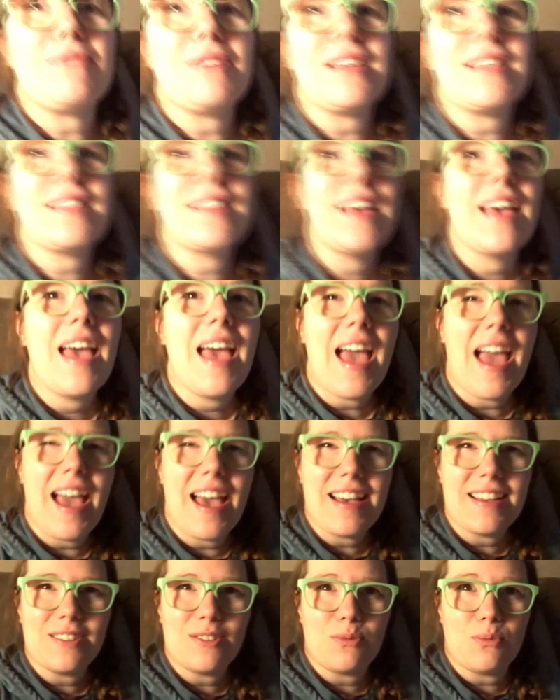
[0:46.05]
with
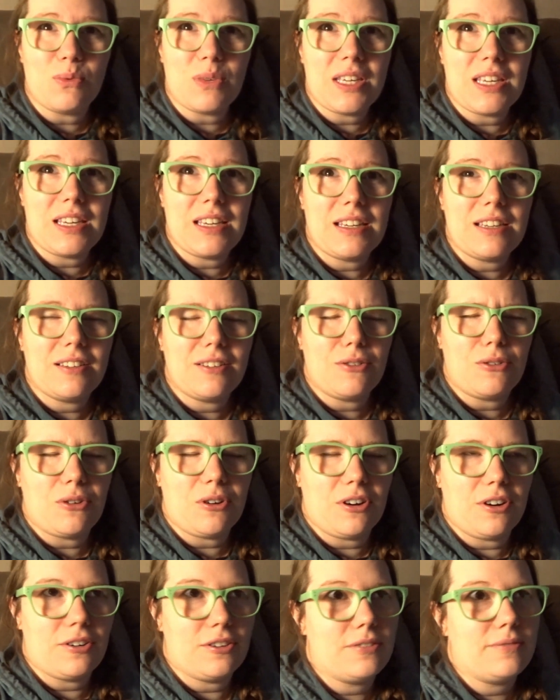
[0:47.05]
as we
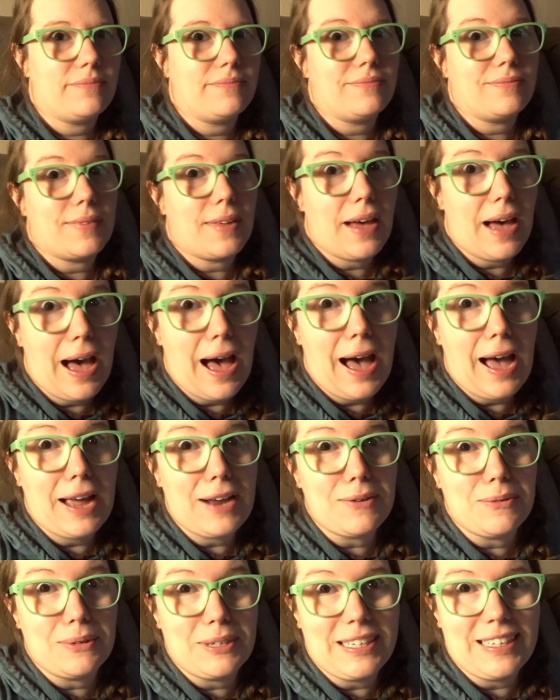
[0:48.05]
are I
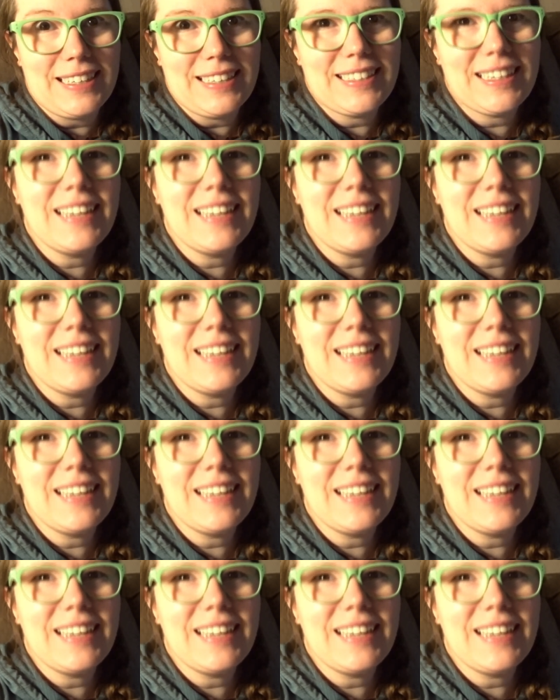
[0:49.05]
read.